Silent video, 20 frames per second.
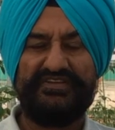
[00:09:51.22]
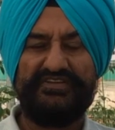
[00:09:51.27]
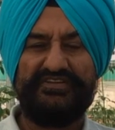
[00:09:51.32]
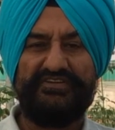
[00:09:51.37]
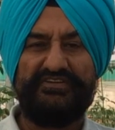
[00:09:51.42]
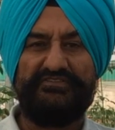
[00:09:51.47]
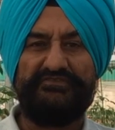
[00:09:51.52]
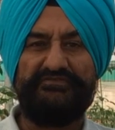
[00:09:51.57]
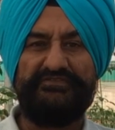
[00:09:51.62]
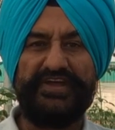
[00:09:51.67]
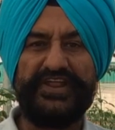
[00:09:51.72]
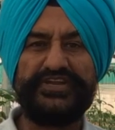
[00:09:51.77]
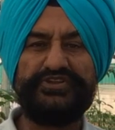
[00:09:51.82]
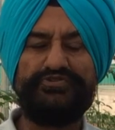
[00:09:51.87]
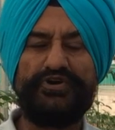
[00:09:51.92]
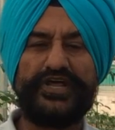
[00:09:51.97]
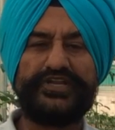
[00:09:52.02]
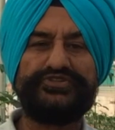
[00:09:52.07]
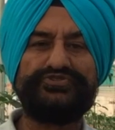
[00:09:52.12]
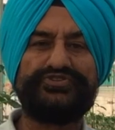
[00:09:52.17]
When you
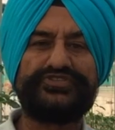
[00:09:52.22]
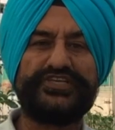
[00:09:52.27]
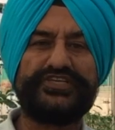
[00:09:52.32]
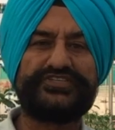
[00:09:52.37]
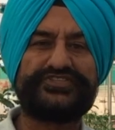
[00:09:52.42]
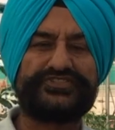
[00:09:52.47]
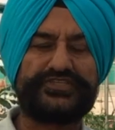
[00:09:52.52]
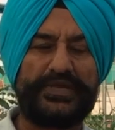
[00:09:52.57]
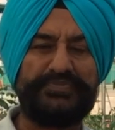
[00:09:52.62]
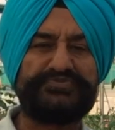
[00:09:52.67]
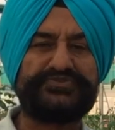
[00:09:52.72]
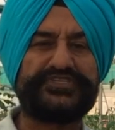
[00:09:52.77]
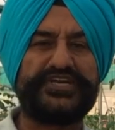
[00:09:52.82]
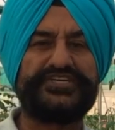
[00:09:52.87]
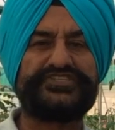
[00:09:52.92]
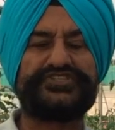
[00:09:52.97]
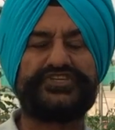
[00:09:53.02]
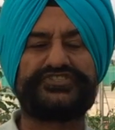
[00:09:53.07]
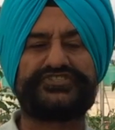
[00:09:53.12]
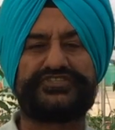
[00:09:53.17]
are using substrate
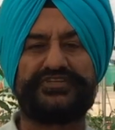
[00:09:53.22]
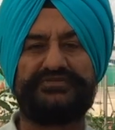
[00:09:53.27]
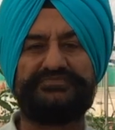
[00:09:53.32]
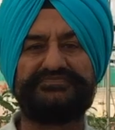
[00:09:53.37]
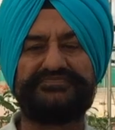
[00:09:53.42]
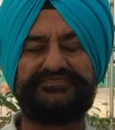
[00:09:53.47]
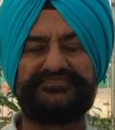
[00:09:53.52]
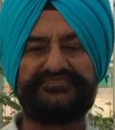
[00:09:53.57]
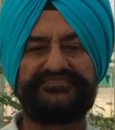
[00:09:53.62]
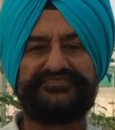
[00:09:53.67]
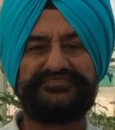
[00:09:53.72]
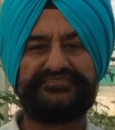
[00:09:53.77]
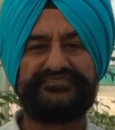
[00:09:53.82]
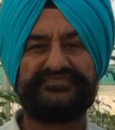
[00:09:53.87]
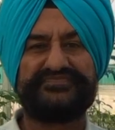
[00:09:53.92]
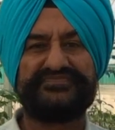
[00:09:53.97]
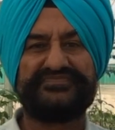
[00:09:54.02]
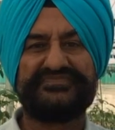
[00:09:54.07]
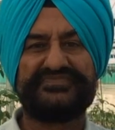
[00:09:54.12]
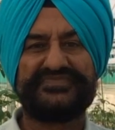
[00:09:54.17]
system,
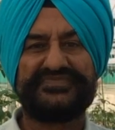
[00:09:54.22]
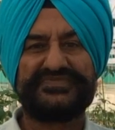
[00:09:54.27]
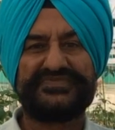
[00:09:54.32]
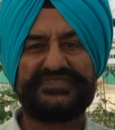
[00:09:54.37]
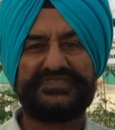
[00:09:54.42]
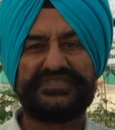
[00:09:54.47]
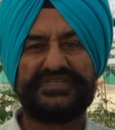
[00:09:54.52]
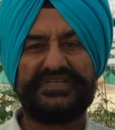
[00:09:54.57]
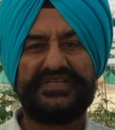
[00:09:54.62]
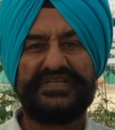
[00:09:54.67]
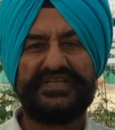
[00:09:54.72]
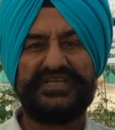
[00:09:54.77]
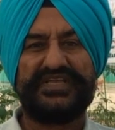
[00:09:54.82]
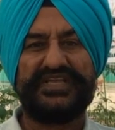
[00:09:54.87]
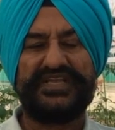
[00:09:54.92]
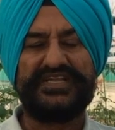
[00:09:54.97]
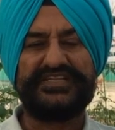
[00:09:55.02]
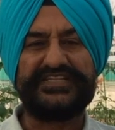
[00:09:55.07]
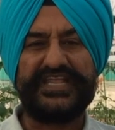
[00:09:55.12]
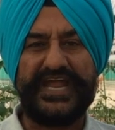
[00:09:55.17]

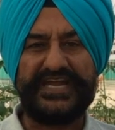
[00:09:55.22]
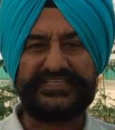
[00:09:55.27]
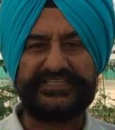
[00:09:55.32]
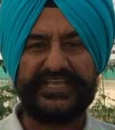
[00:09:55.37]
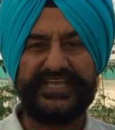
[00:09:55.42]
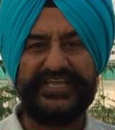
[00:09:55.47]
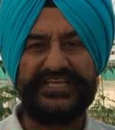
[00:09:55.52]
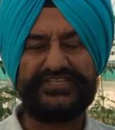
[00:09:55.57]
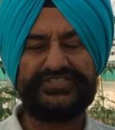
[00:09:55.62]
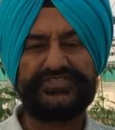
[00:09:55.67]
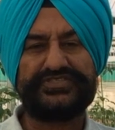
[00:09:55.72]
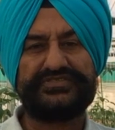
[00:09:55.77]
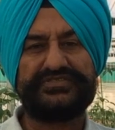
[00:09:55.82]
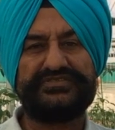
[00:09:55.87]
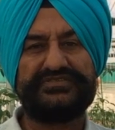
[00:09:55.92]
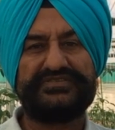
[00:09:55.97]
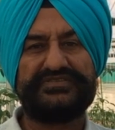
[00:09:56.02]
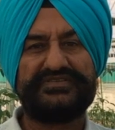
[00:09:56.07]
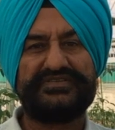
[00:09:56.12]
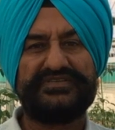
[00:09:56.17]
in that case
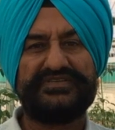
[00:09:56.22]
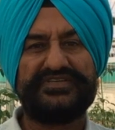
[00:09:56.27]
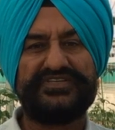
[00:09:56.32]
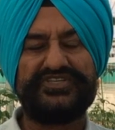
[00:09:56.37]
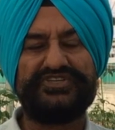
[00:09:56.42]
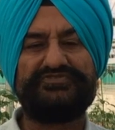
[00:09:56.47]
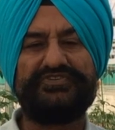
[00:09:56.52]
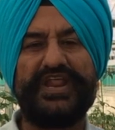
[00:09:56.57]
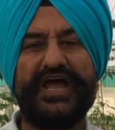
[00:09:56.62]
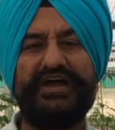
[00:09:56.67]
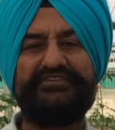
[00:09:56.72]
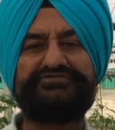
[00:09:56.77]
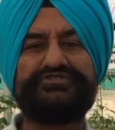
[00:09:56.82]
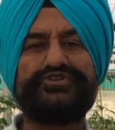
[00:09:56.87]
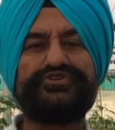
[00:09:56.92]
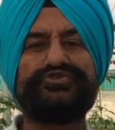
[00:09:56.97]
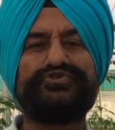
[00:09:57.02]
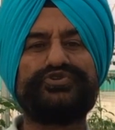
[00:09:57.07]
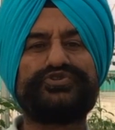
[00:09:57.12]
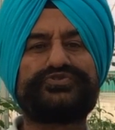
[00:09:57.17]
you will have to
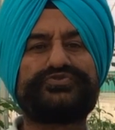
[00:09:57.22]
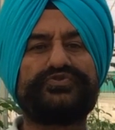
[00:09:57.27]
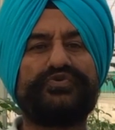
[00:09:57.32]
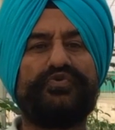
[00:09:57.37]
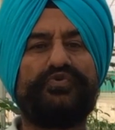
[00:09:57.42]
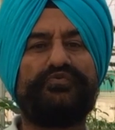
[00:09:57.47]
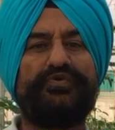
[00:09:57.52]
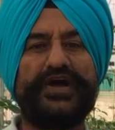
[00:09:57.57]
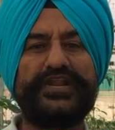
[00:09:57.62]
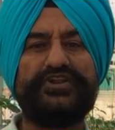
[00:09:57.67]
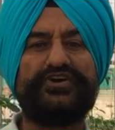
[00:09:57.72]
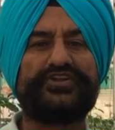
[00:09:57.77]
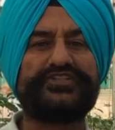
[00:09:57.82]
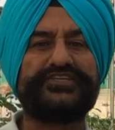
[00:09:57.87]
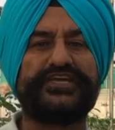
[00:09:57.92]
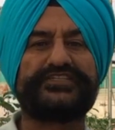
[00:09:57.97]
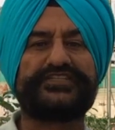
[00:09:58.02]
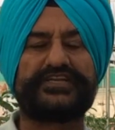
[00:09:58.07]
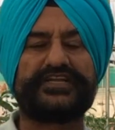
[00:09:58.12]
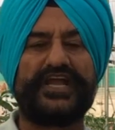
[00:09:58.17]
use one or the
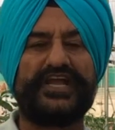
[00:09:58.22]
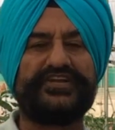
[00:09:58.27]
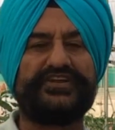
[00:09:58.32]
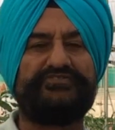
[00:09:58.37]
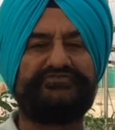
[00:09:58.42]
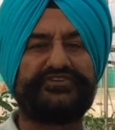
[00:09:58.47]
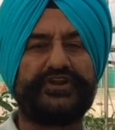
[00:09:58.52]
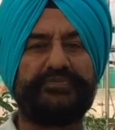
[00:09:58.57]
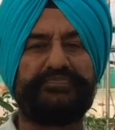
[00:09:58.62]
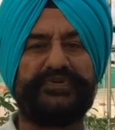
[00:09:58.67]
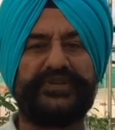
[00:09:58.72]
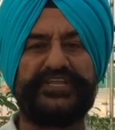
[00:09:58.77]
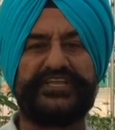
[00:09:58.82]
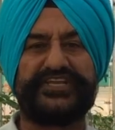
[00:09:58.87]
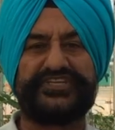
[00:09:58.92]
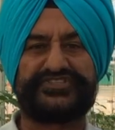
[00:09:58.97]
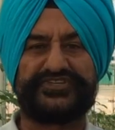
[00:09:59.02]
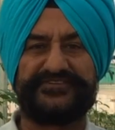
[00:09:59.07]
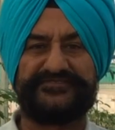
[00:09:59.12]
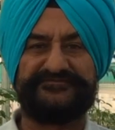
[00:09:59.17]
other kind of drip
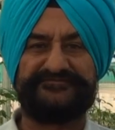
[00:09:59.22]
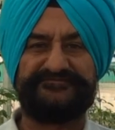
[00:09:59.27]
irrigation,